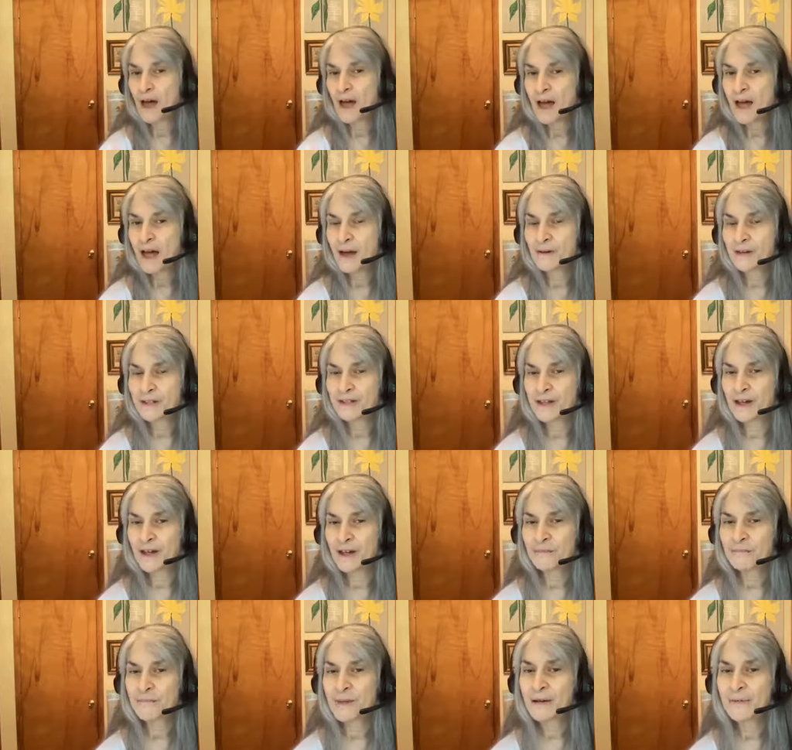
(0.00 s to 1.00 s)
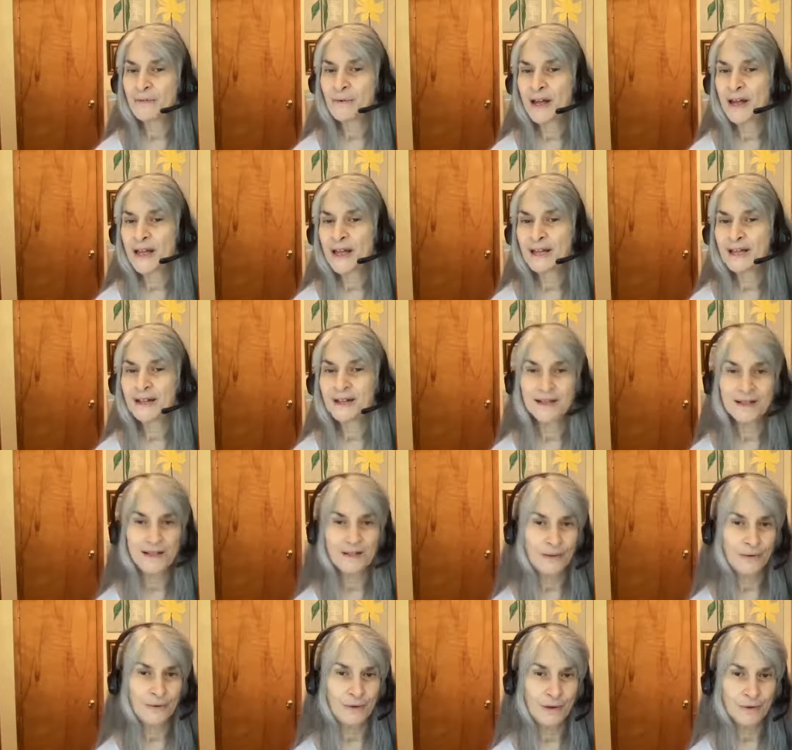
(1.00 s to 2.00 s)
I was on my way
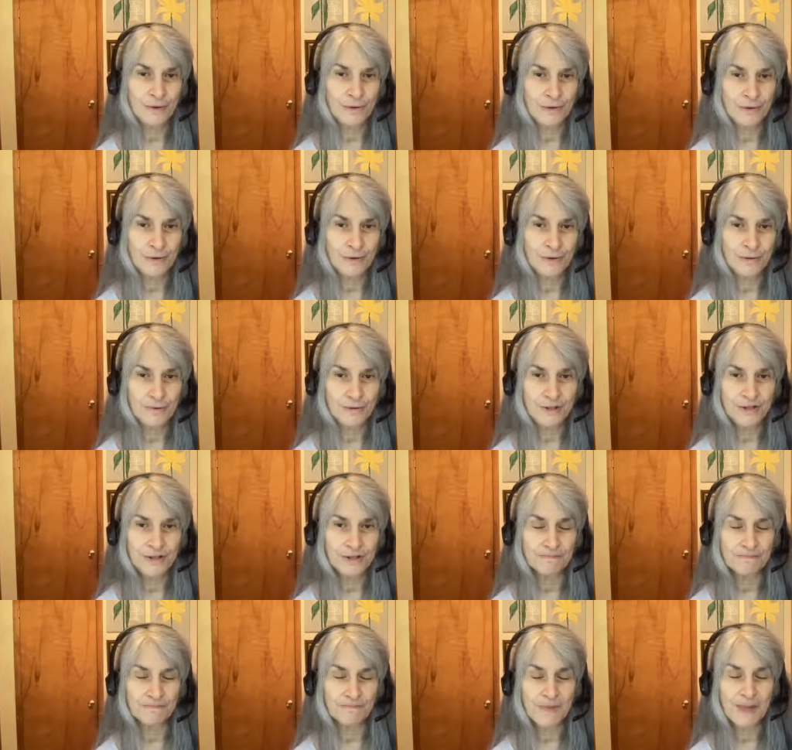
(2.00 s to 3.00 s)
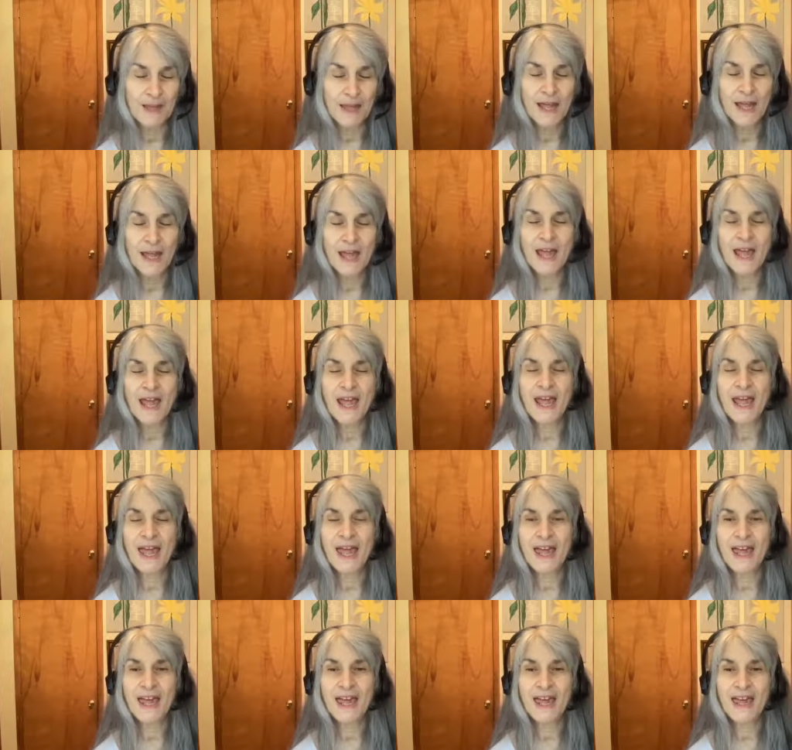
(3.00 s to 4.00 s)
to a cruise
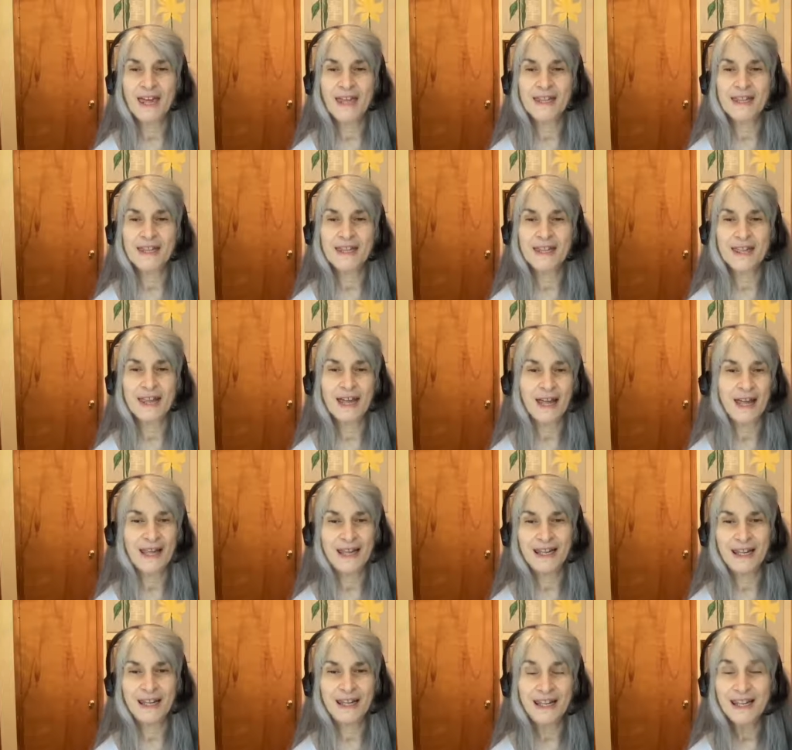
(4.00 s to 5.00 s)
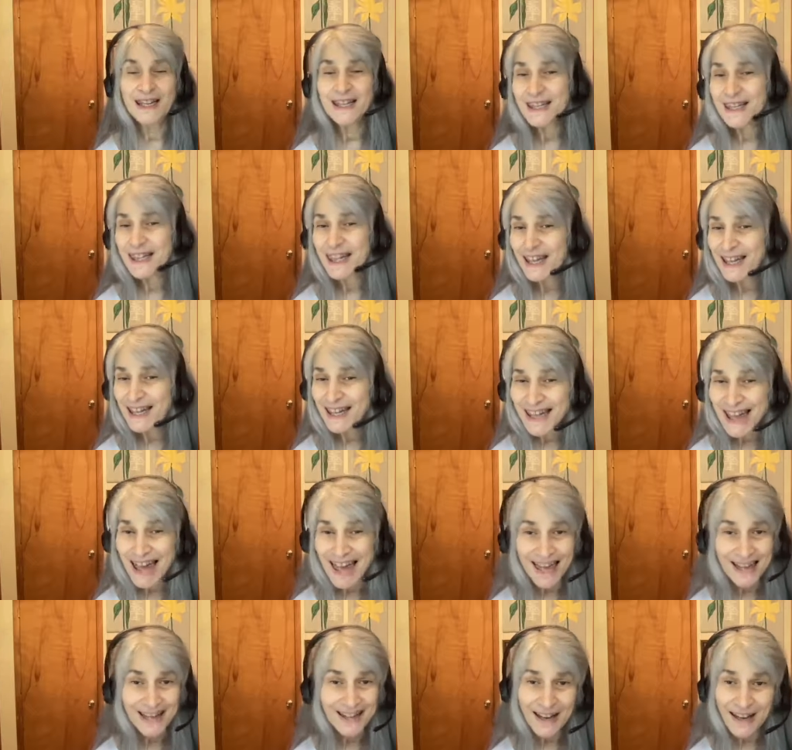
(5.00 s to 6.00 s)
and I needed to
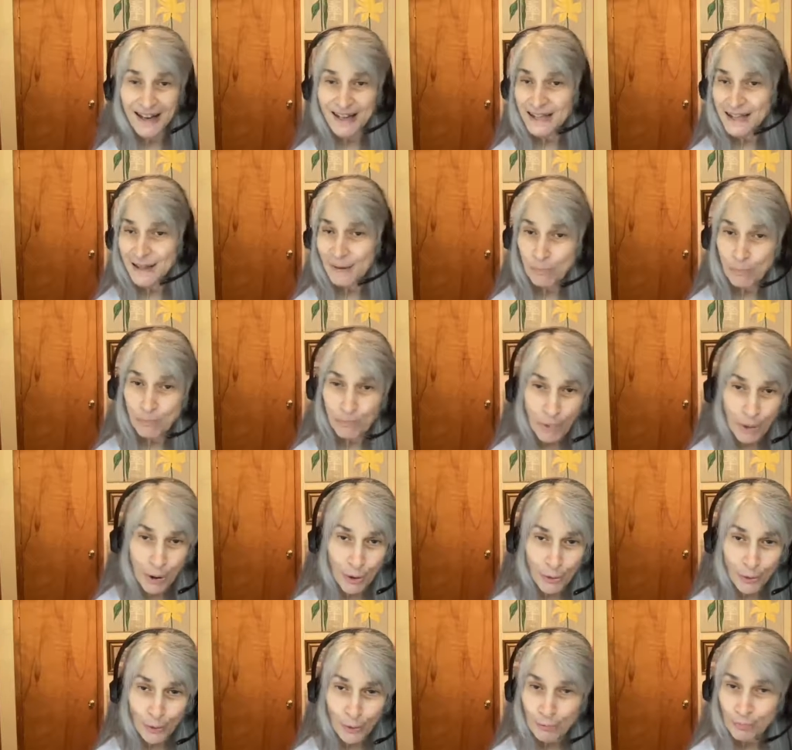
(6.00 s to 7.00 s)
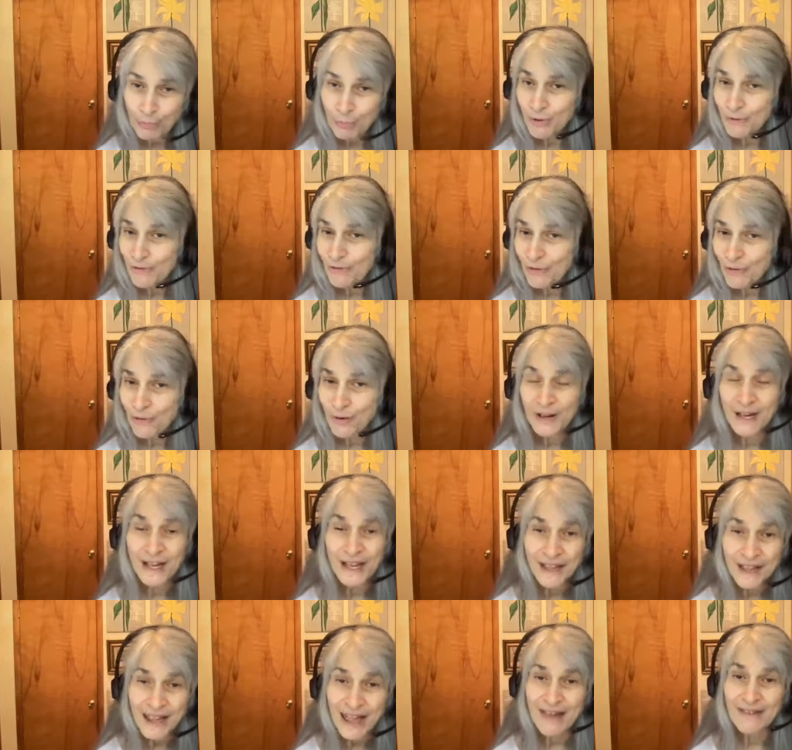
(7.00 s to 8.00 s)
get on the boat before it
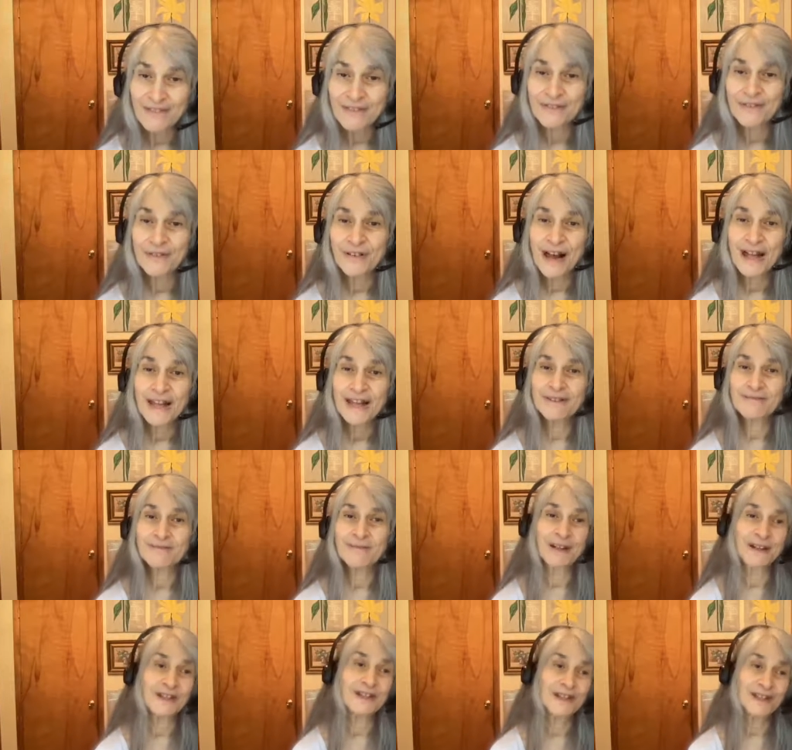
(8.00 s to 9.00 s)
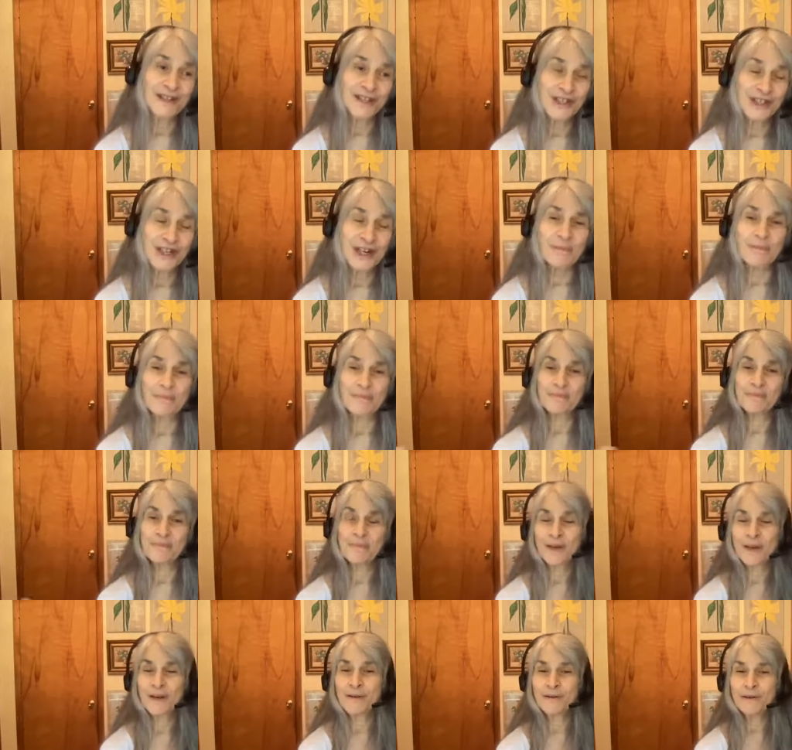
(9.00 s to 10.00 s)
left, right? On the ship.
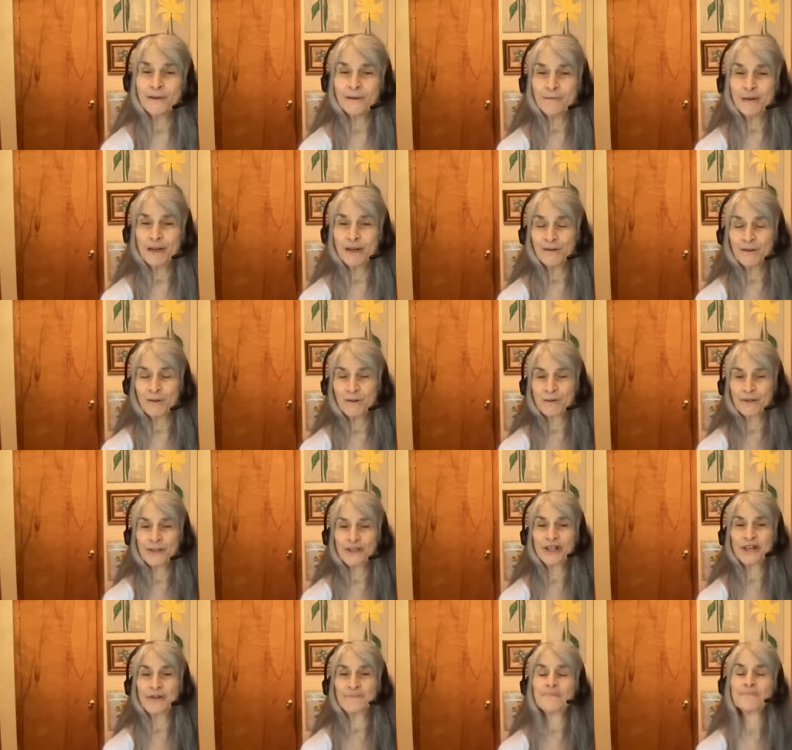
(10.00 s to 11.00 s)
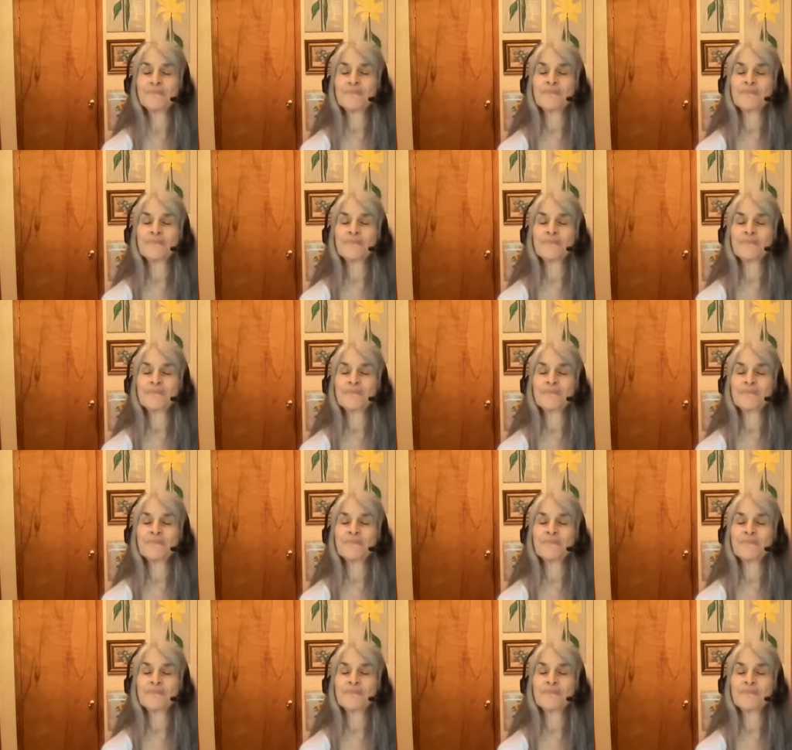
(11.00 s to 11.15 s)
It was a big cruise ship.